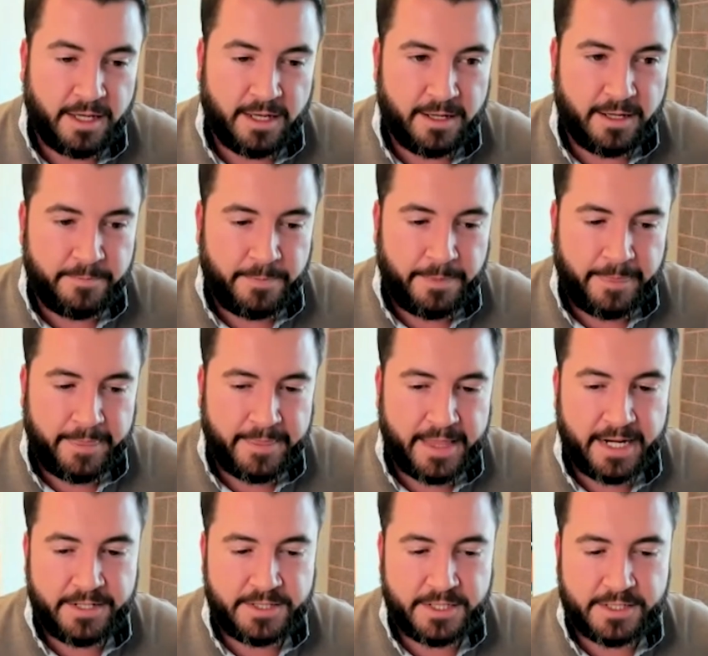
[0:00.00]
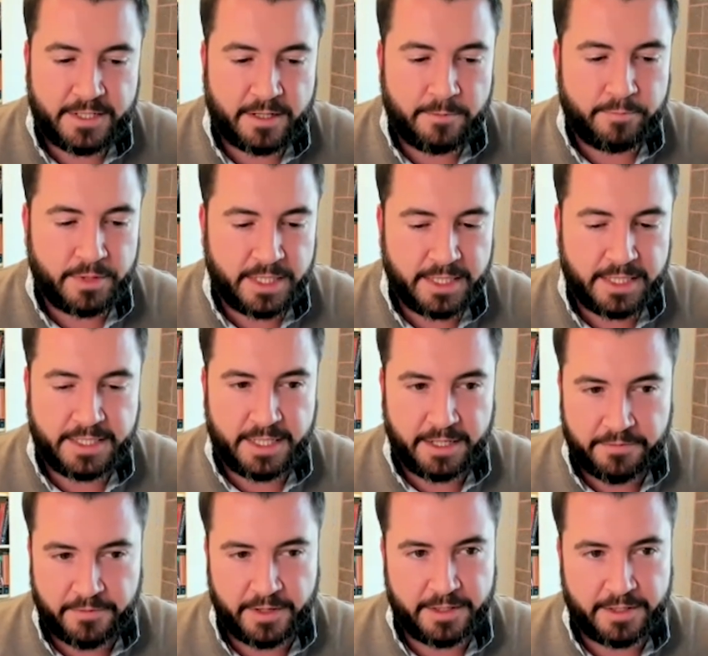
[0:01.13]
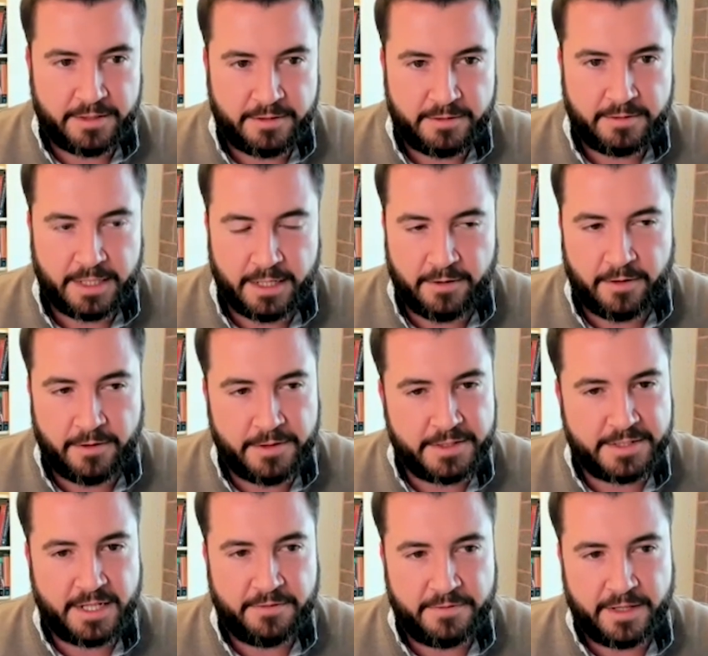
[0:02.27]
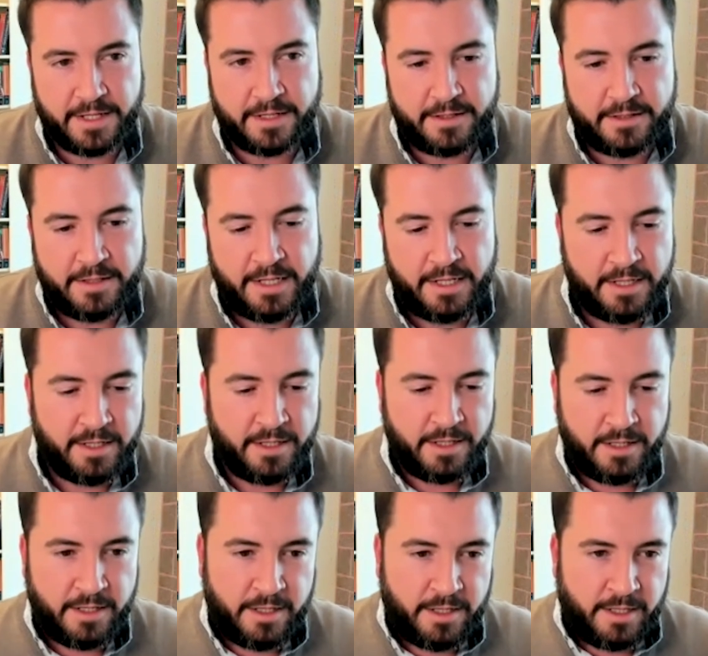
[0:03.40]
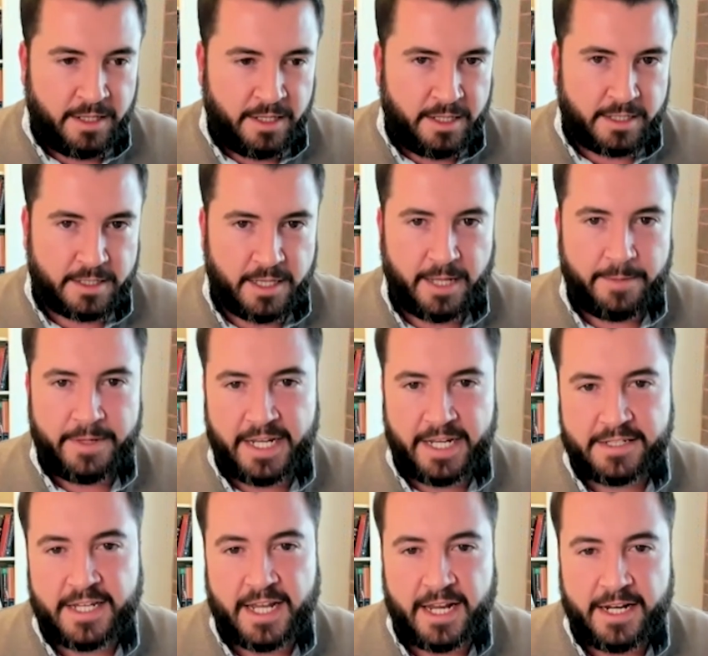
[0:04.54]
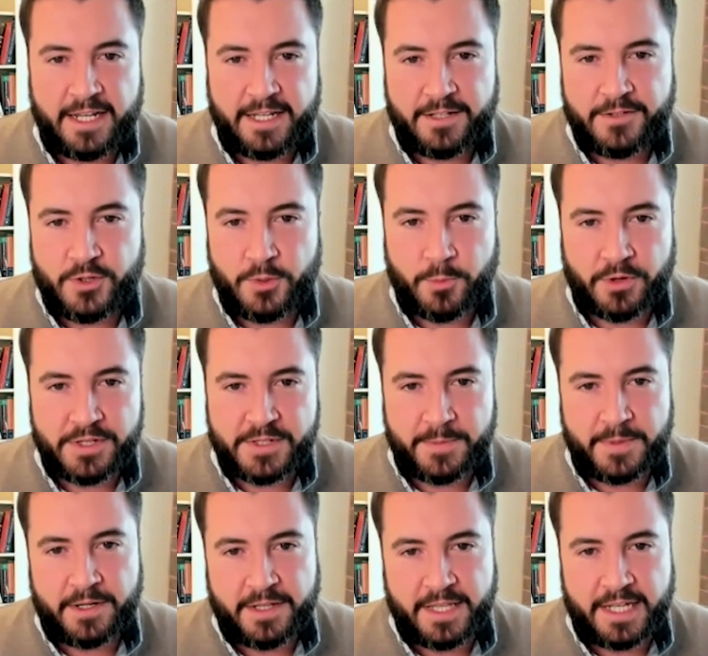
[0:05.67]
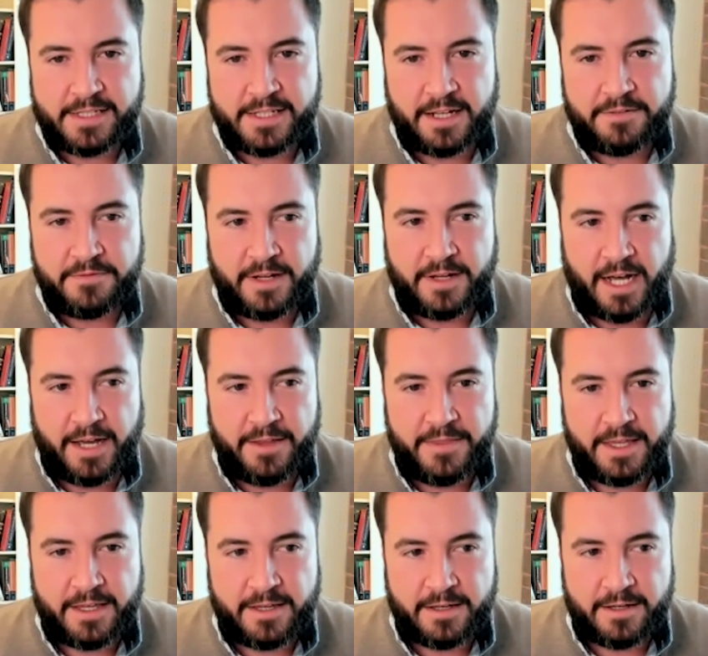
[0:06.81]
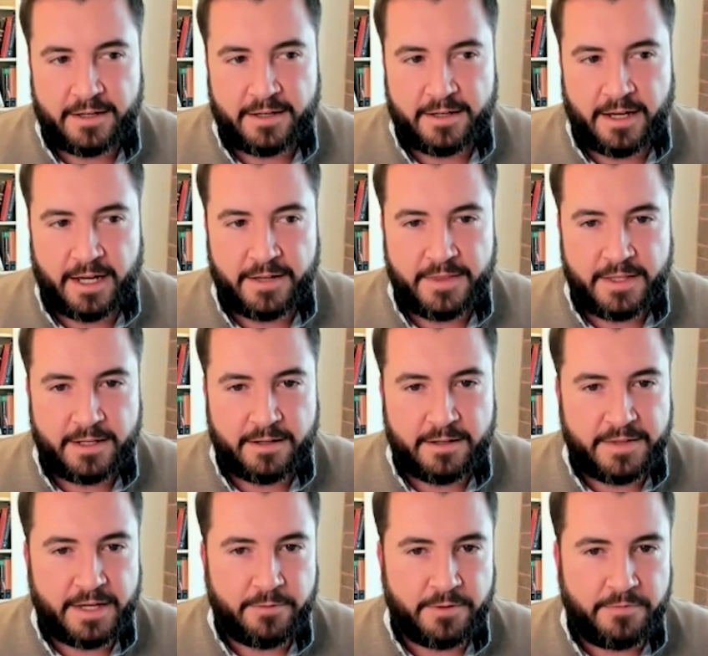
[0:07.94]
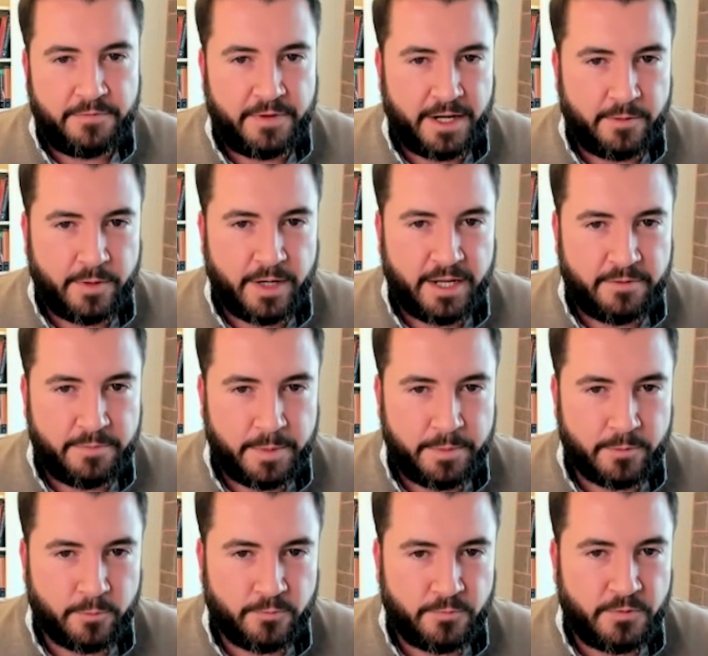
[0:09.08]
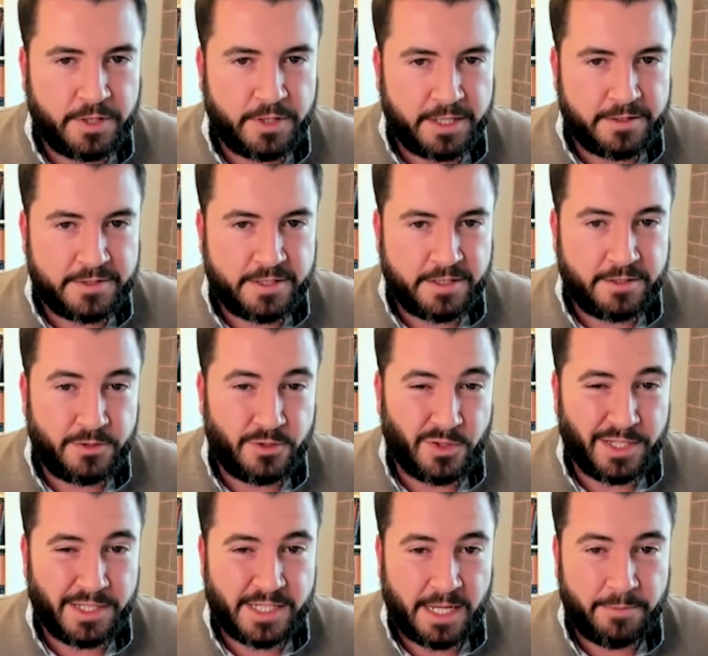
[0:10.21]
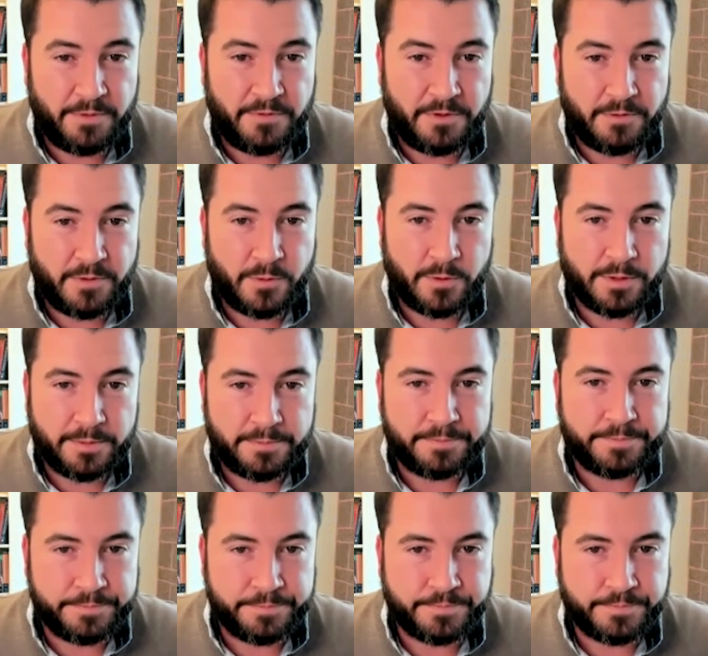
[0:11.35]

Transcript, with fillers: uh, that is just a completely different. You know, all the stuff like climate anxiety and doomerism and all that stuff. I think I think all of that would fade away if people fully understood the Julian Simon view of the world.